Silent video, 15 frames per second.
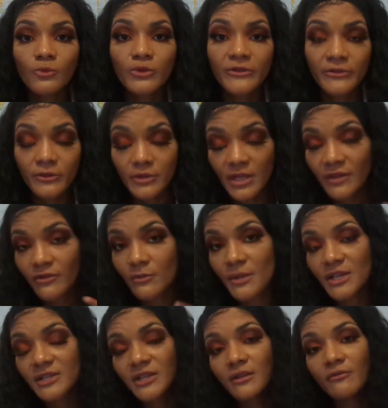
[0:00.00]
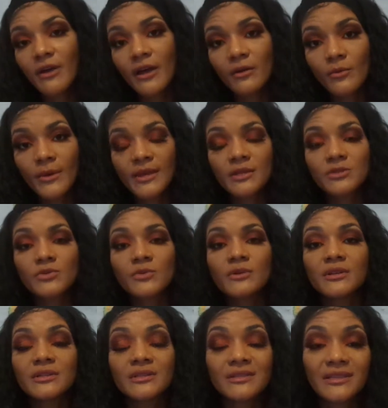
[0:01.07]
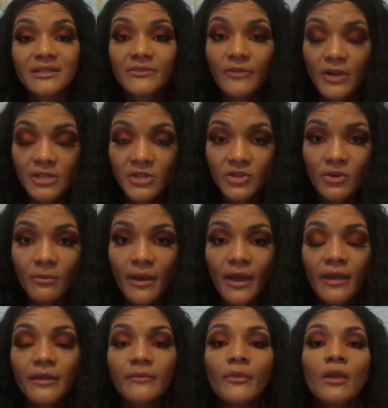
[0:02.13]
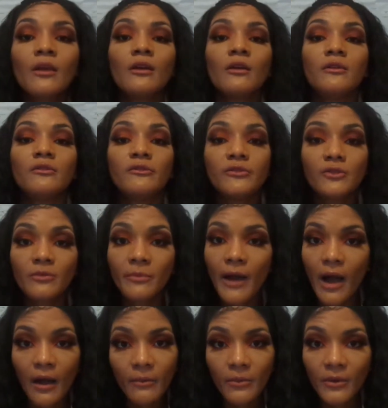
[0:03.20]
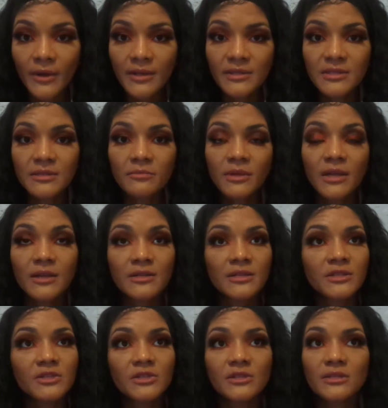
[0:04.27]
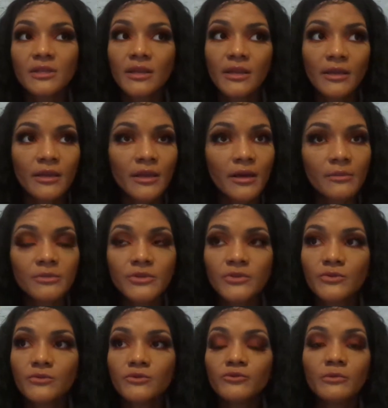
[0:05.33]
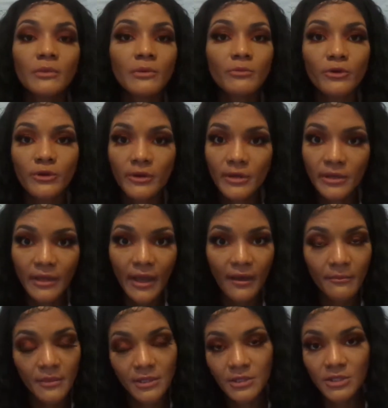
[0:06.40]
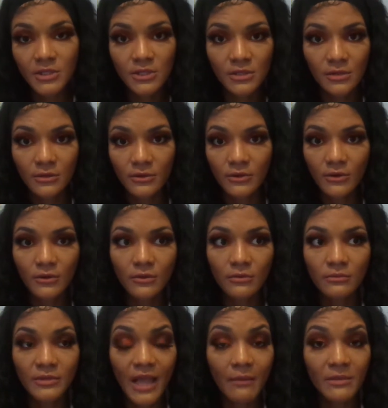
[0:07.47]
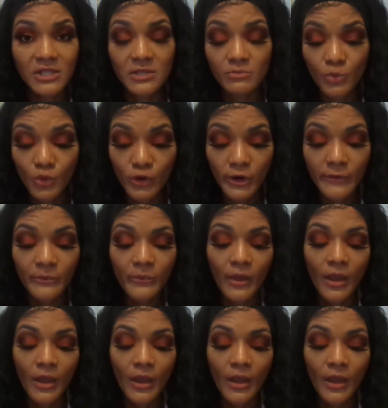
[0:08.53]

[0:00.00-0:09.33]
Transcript: review the information right away so it stays fresh in your mind. Review the PowerPoint because it just it helps you remember that much, you know, that much more.